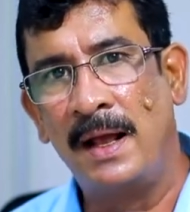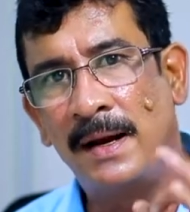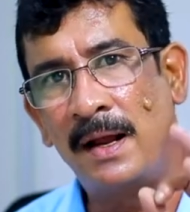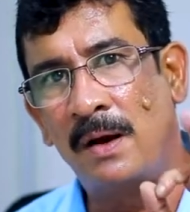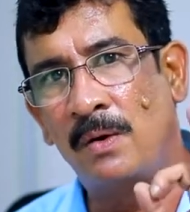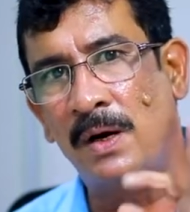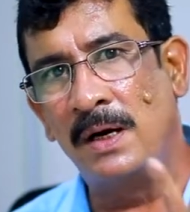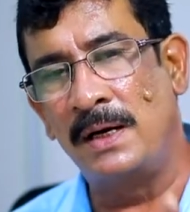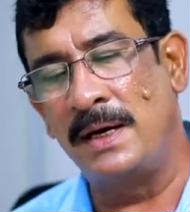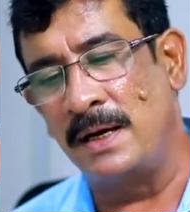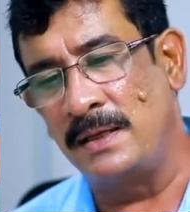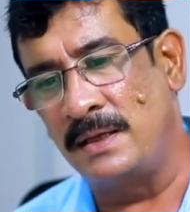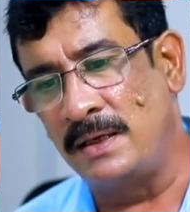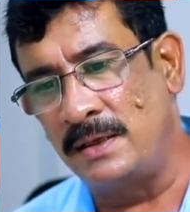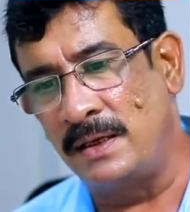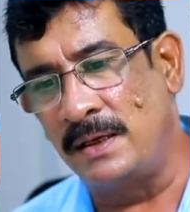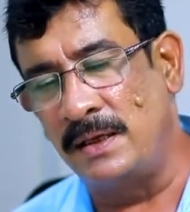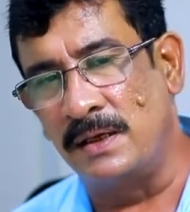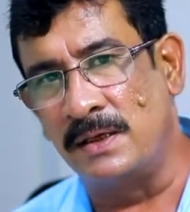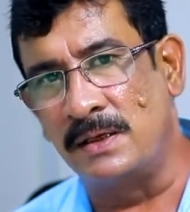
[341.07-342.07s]
Now another
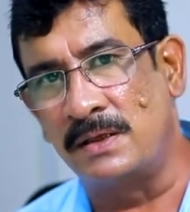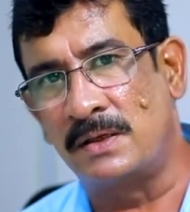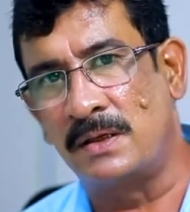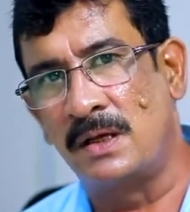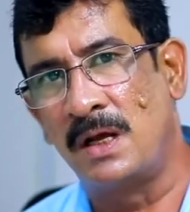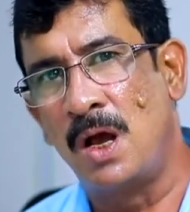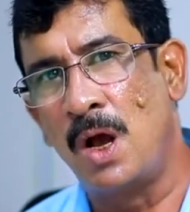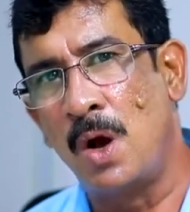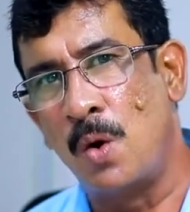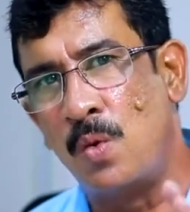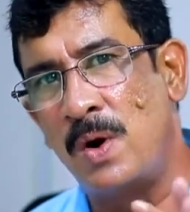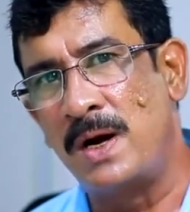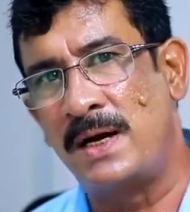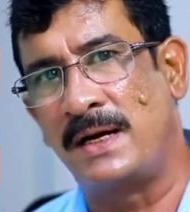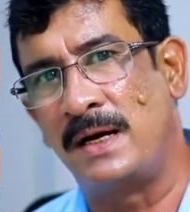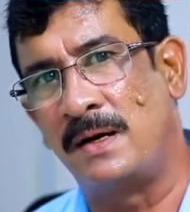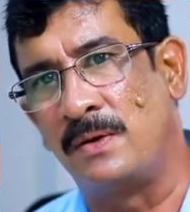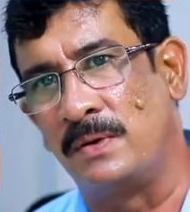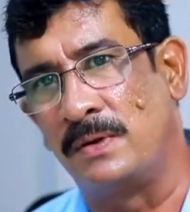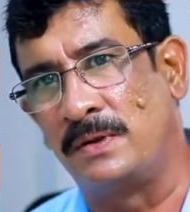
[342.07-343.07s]
thing is
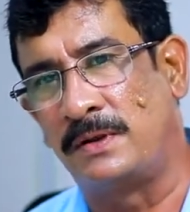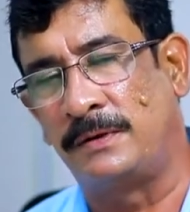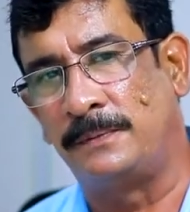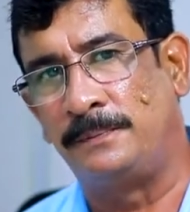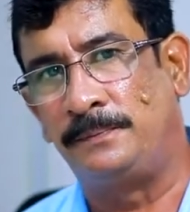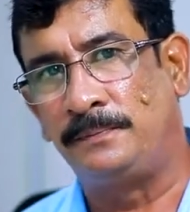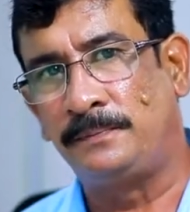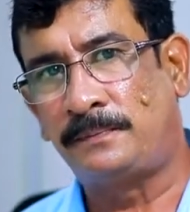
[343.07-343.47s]
word count.